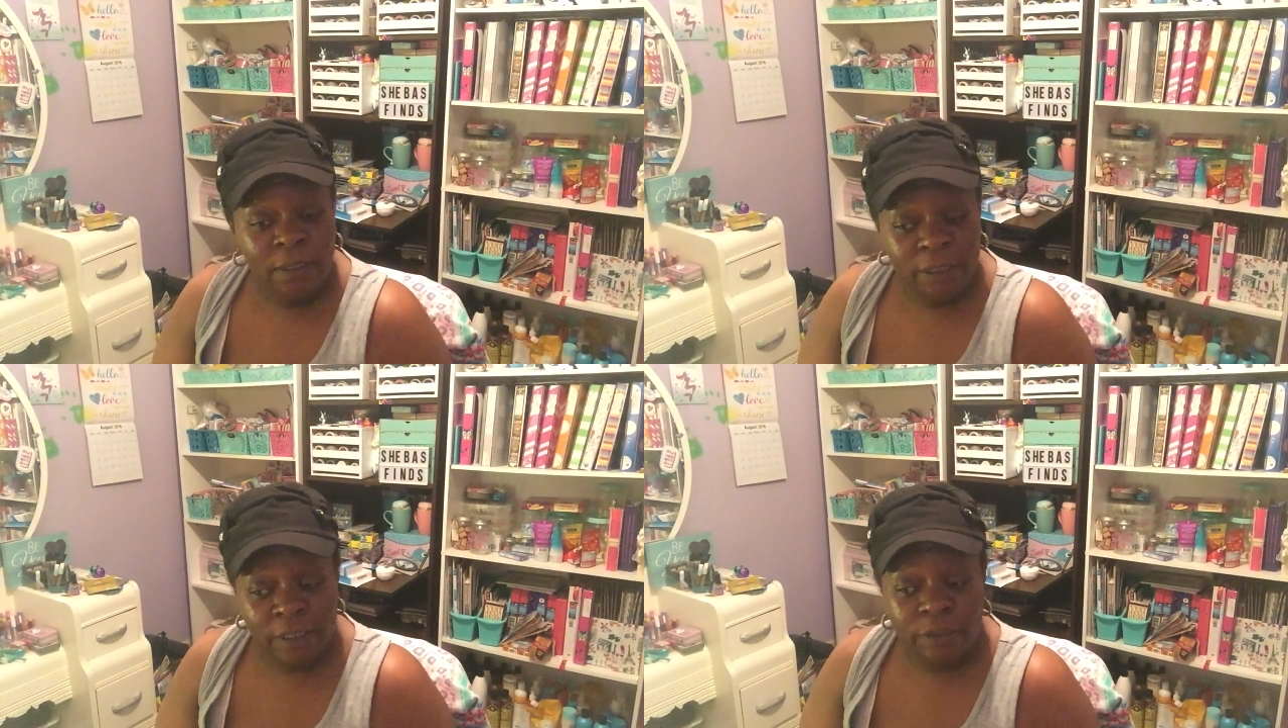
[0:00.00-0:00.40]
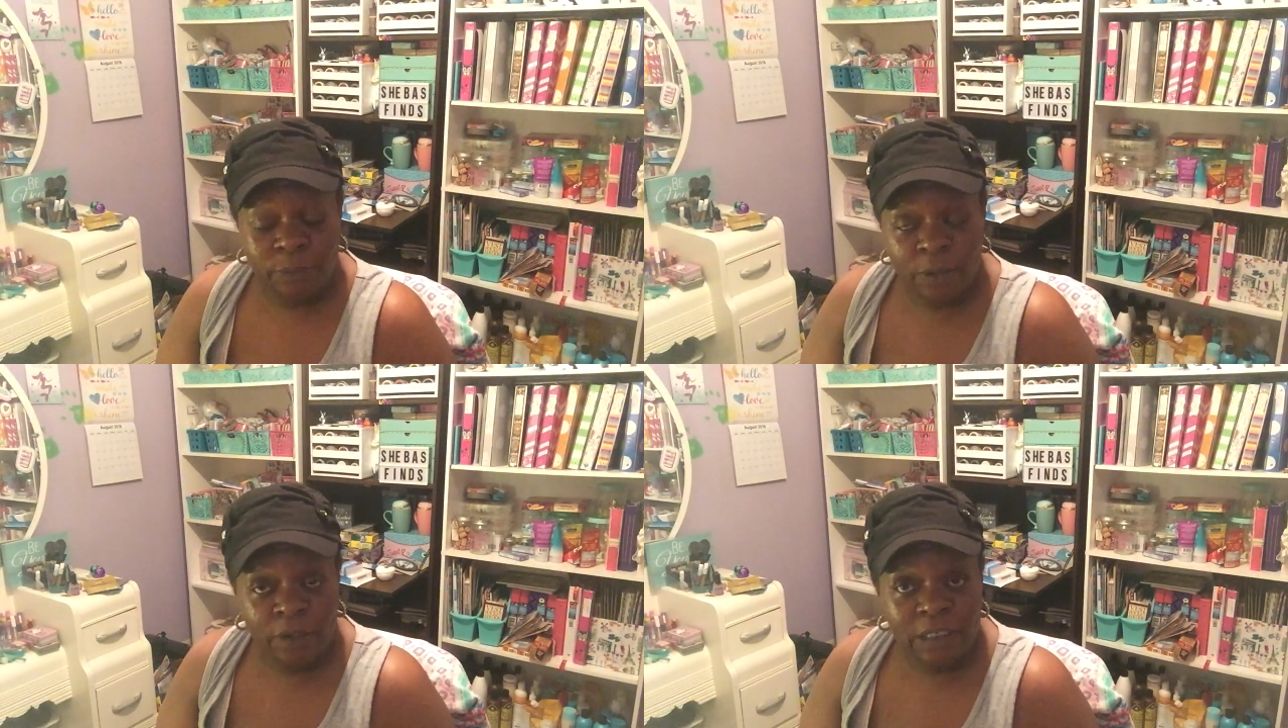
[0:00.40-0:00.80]
getting
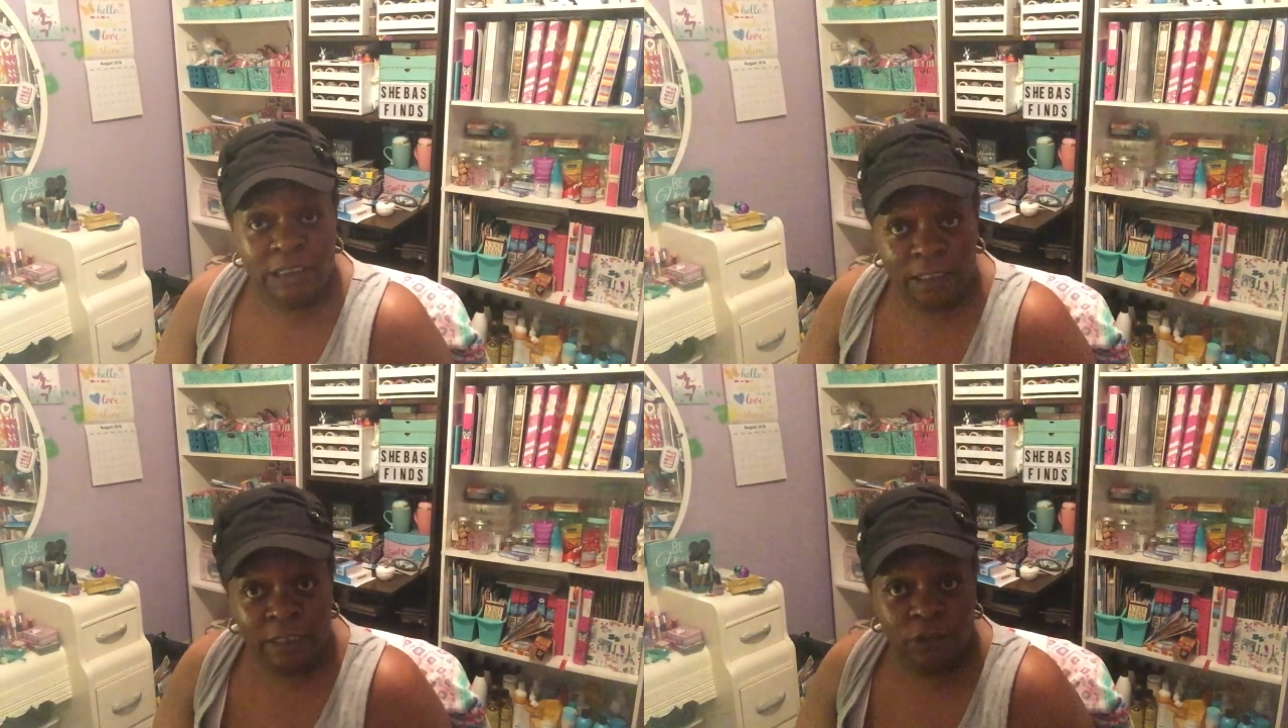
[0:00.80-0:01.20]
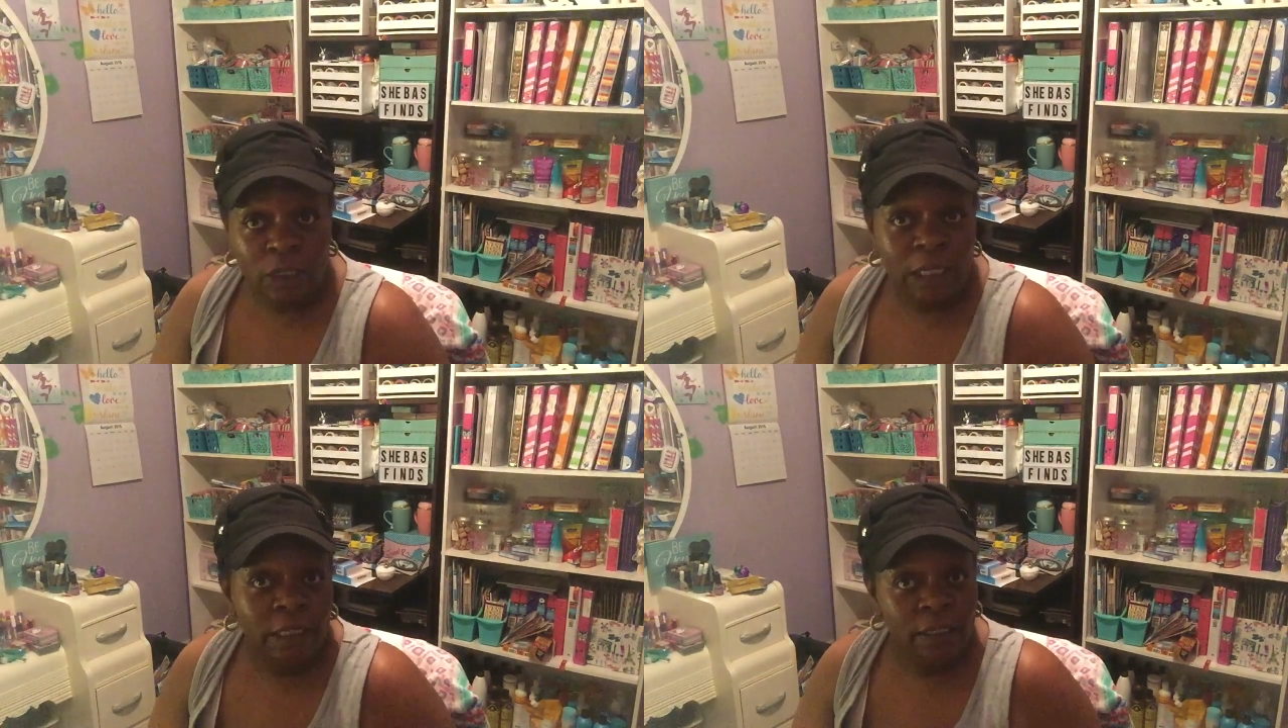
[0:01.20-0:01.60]
this project done
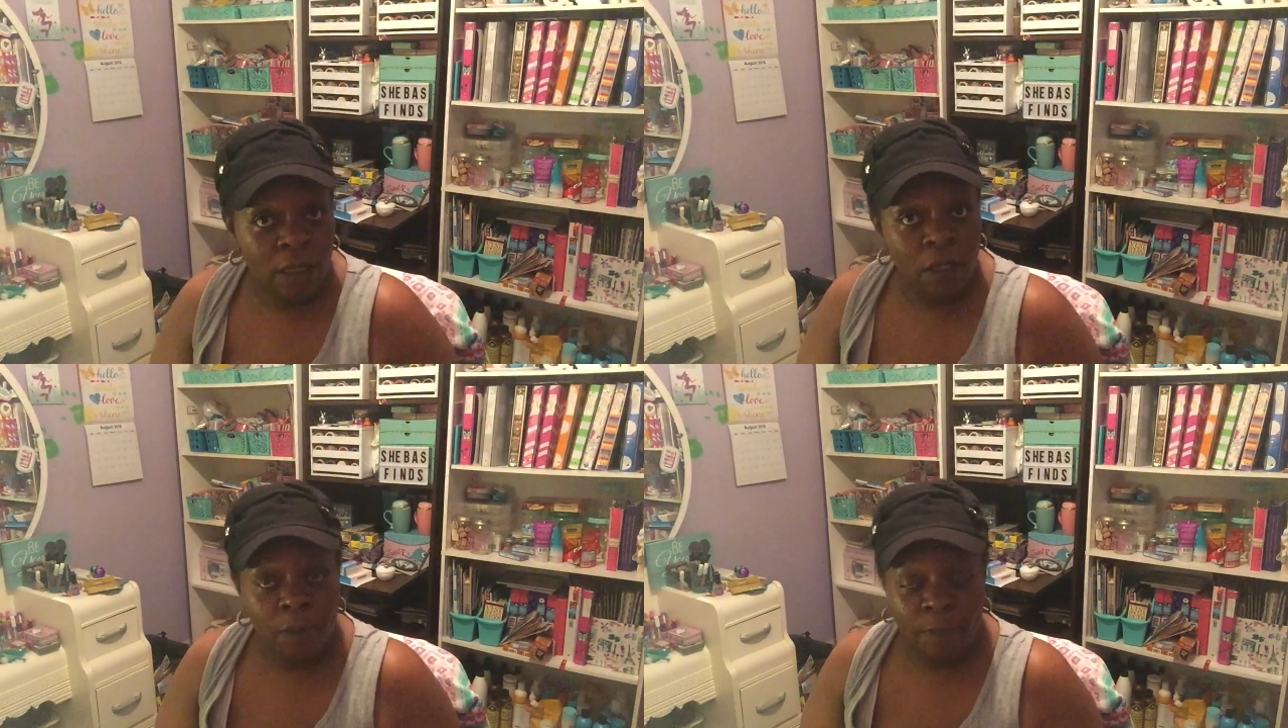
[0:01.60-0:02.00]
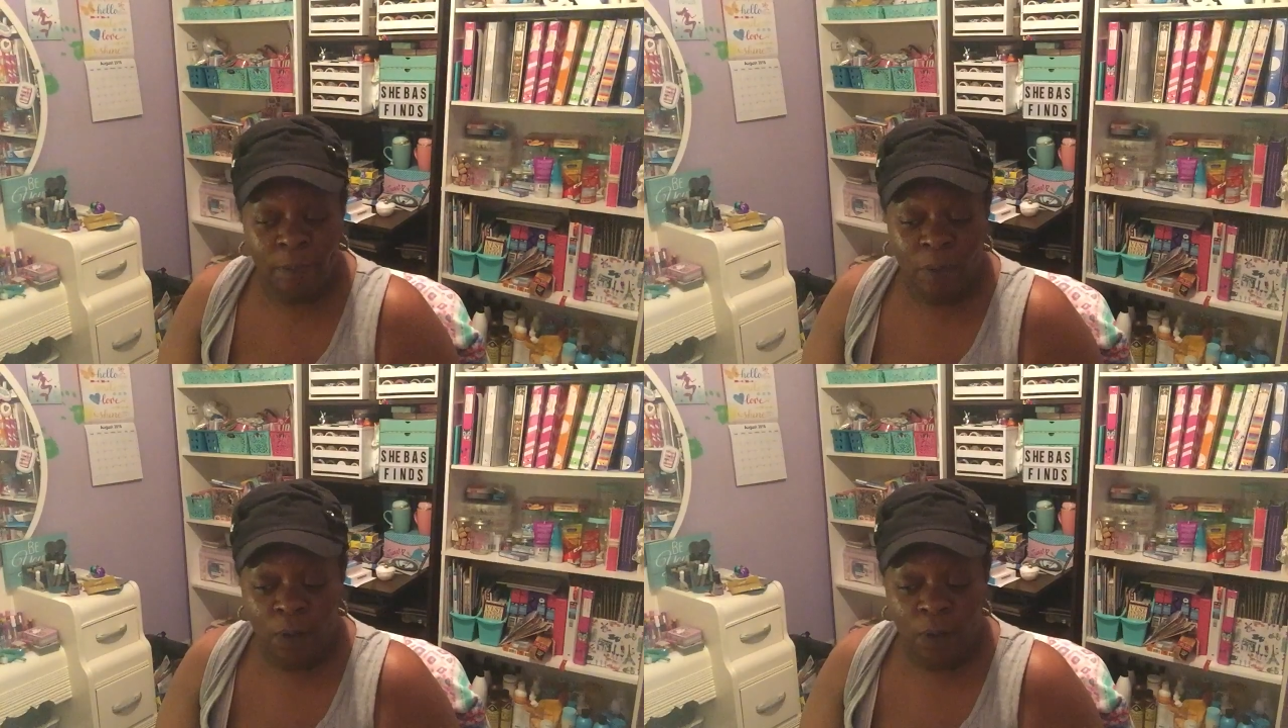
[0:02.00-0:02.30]
so I can get it hung up on my